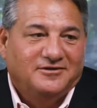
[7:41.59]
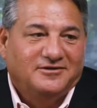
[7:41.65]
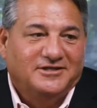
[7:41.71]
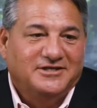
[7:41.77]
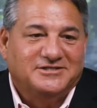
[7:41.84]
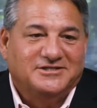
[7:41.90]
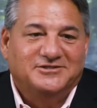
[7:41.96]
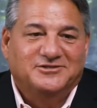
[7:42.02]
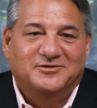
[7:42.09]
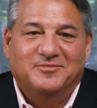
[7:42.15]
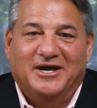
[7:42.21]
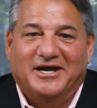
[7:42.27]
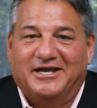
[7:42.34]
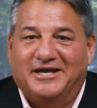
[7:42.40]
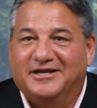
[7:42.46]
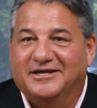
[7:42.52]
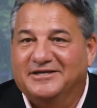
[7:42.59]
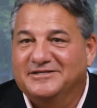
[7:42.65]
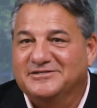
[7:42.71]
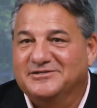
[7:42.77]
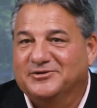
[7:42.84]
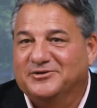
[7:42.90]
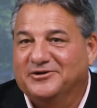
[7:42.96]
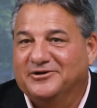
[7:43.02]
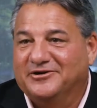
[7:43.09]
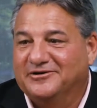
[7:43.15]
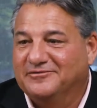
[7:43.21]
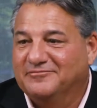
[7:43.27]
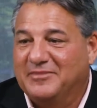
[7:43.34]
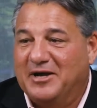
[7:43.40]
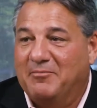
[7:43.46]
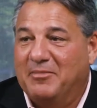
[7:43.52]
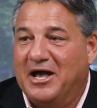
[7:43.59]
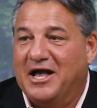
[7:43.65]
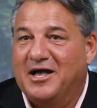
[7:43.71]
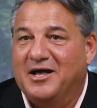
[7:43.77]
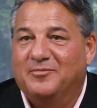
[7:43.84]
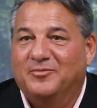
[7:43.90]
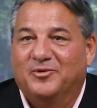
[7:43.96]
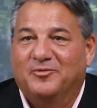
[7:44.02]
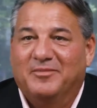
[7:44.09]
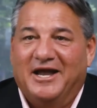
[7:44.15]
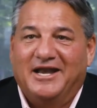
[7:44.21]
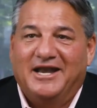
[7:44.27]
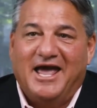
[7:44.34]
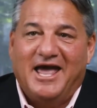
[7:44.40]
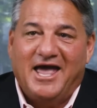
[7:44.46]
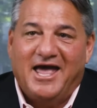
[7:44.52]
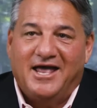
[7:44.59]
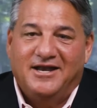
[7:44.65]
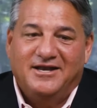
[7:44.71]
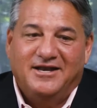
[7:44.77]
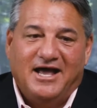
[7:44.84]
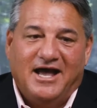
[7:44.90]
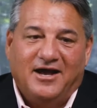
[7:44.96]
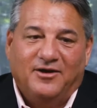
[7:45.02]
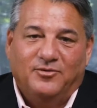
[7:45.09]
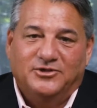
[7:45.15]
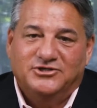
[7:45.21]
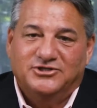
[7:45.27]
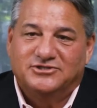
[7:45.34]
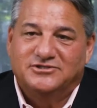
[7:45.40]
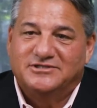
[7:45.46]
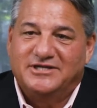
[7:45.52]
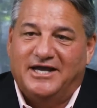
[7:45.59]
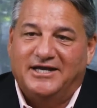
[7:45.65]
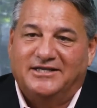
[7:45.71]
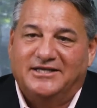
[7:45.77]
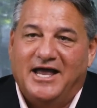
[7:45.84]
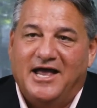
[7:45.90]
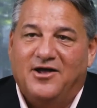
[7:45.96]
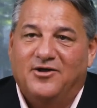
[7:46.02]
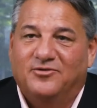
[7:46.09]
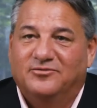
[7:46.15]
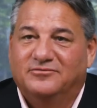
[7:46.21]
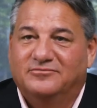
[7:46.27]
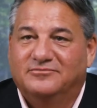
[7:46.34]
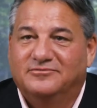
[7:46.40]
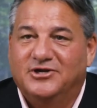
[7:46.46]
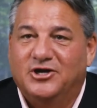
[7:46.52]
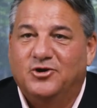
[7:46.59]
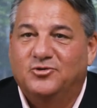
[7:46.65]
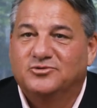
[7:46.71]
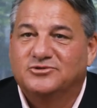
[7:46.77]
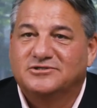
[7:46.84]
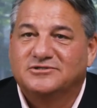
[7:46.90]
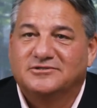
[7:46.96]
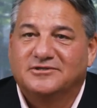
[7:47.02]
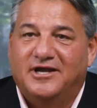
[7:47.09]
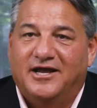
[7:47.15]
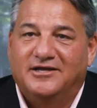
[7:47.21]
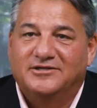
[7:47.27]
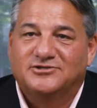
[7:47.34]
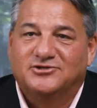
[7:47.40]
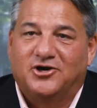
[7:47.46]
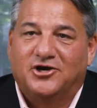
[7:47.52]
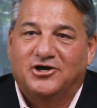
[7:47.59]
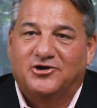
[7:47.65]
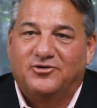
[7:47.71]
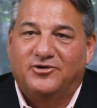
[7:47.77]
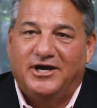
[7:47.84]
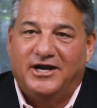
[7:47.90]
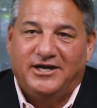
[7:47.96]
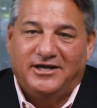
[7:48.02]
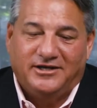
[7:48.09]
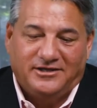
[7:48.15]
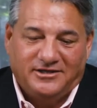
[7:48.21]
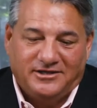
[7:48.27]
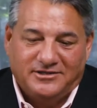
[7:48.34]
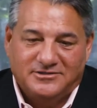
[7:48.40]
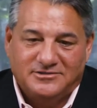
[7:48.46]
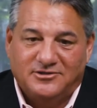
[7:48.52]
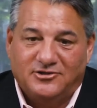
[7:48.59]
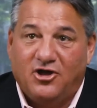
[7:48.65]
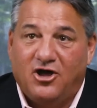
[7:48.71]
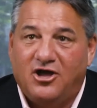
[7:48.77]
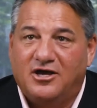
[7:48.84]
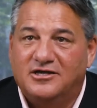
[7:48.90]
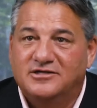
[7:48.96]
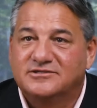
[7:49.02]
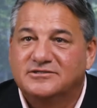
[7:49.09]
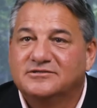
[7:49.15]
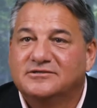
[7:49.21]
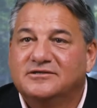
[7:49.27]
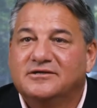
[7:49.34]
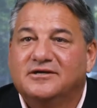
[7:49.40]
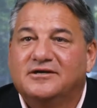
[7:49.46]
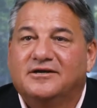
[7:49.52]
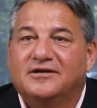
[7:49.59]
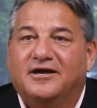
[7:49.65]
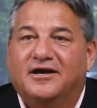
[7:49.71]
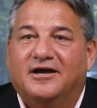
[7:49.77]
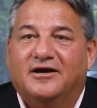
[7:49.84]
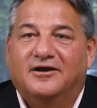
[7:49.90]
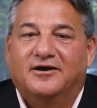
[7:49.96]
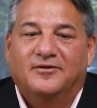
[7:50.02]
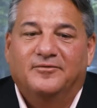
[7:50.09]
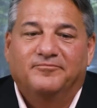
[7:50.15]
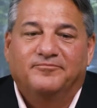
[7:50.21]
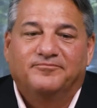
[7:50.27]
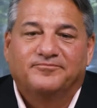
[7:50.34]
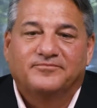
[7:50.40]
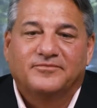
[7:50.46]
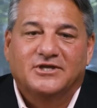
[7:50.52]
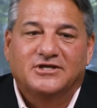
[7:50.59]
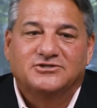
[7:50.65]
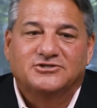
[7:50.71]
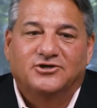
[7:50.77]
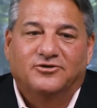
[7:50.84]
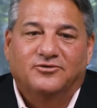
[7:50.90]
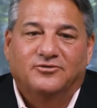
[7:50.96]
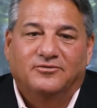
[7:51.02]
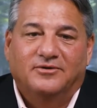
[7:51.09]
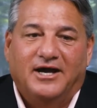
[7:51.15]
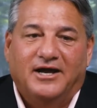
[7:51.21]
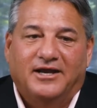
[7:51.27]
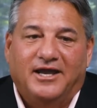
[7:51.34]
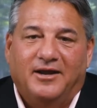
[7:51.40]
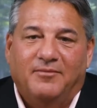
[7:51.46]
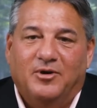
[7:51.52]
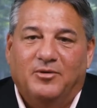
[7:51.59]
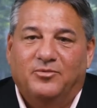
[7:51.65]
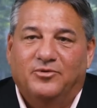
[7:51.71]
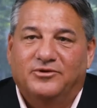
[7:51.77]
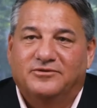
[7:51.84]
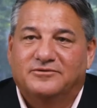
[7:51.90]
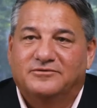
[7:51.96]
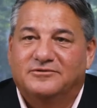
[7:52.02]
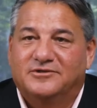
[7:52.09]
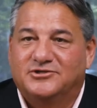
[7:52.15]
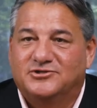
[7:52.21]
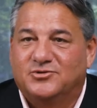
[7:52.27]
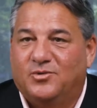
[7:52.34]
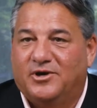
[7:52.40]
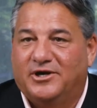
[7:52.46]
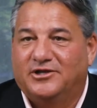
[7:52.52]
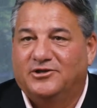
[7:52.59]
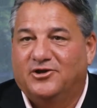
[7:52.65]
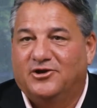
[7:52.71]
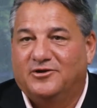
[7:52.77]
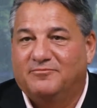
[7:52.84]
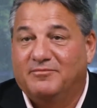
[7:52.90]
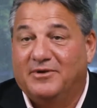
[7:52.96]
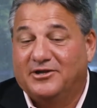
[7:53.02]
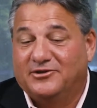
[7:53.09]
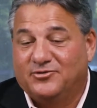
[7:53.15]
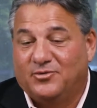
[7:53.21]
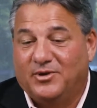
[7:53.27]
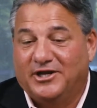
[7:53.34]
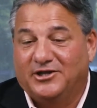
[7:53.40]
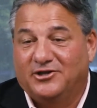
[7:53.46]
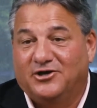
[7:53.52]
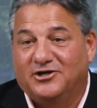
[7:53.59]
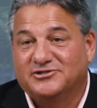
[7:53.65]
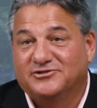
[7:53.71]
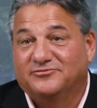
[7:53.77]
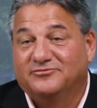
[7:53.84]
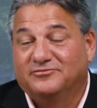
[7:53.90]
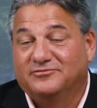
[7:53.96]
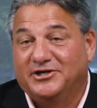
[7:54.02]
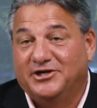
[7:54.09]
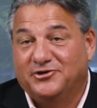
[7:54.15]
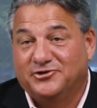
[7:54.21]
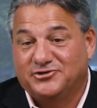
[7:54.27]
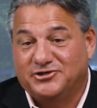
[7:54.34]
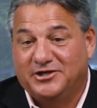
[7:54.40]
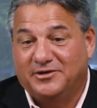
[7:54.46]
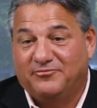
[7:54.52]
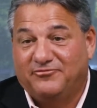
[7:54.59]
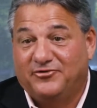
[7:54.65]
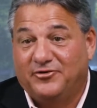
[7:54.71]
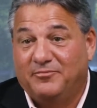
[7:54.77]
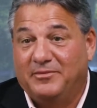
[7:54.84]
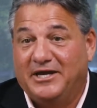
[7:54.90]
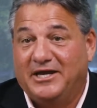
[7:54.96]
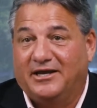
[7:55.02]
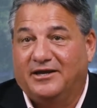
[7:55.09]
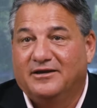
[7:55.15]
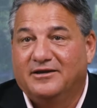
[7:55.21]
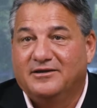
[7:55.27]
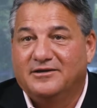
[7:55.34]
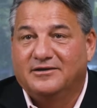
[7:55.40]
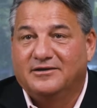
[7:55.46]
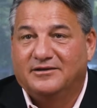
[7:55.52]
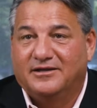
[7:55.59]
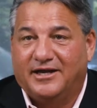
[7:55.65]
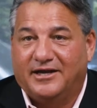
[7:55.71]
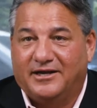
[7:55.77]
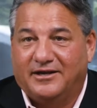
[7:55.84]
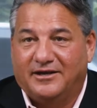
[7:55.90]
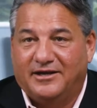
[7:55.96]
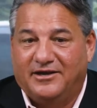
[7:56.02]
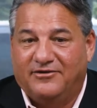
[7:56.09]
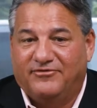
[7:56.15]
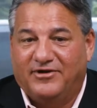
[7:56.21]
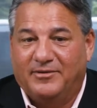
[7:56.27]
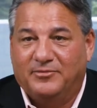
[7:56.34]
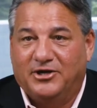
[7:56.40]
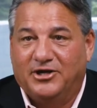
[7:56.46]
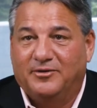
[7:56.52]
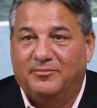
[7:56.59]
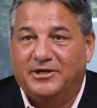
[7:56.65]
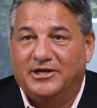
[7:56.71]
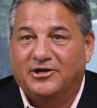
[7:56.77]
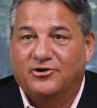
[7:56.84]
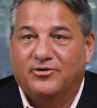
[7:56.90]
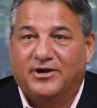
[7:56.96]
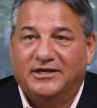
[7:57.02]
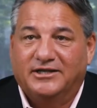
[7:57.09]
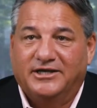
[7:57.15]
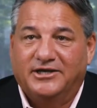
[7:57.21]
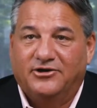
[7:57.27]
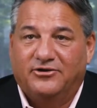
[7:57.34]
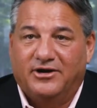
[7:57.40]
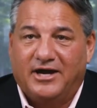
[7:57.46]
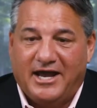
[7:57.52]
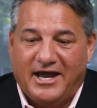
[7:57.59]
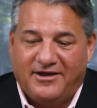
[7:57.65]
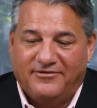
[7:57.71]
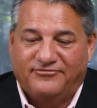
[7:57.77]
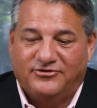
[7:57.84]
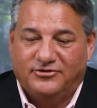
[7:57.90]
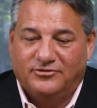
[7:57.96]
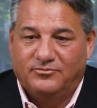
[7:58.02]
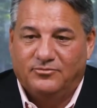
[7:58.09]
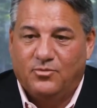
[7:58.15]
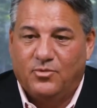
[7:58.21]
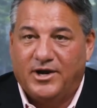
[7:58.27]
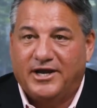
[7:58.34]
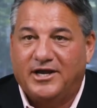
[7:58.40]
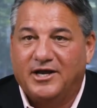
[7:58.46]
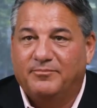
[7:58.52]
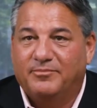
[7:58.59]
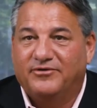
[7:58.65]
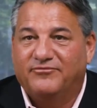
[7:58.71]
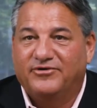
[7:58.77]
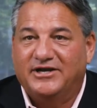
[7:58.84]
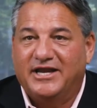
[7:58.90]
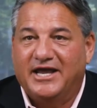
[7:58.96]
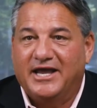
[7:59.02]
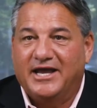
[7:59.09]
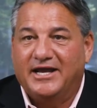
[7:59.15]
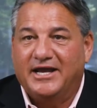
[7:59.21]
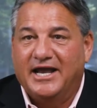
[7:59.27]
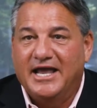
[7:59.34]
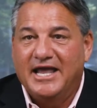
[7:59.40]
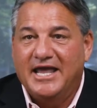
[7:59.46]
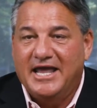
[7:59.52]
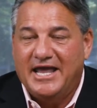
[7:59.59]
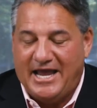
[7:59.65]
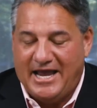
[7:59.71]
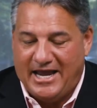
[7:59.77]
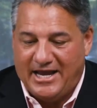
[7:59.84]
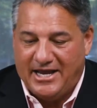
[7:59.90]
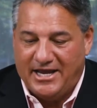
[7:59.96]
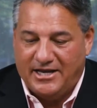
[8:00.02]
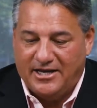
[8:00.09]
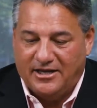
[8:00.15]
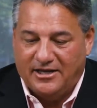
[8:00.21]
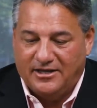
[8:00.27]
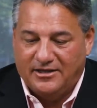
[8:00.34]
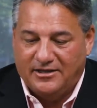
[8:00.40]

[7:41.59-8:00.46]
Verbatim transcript: listened to my kids or my mom or my dad, I would just take down notes and start creating these laws. Um, so I came up with the 20 law 20 laws of leadership for me. Like if I'm going to be a great leader, I have to wake up every day and